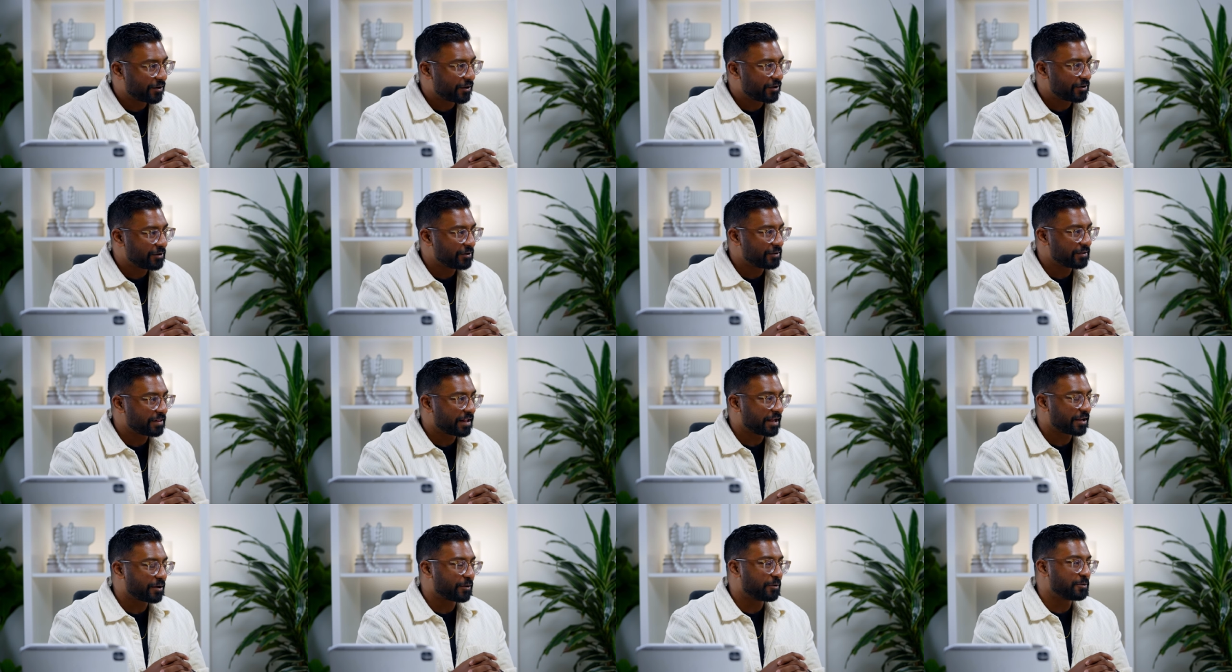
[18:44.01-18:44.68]
or are
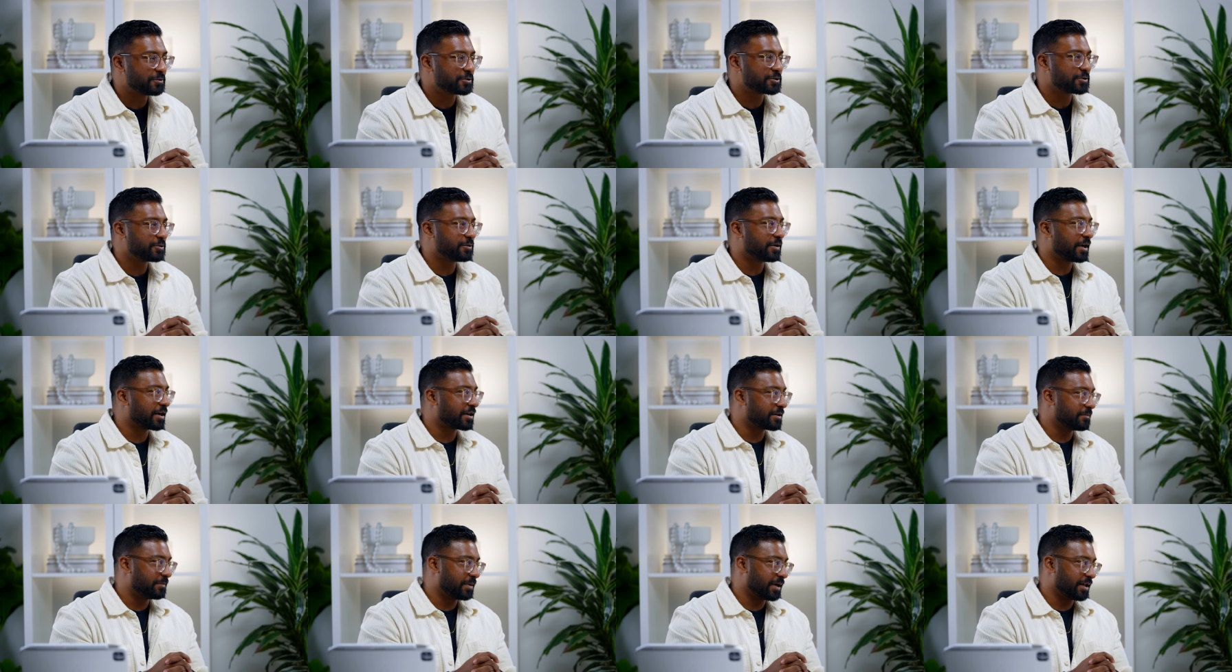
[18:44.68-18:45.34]
you like old school
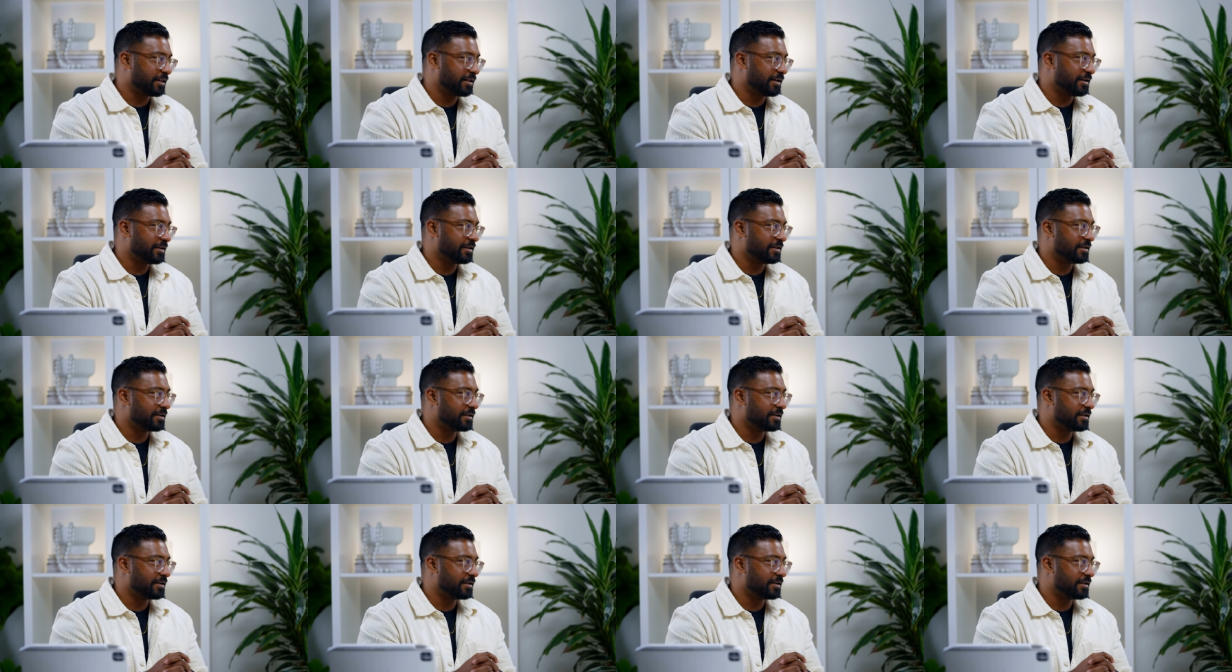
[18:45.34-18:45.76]
a cappella?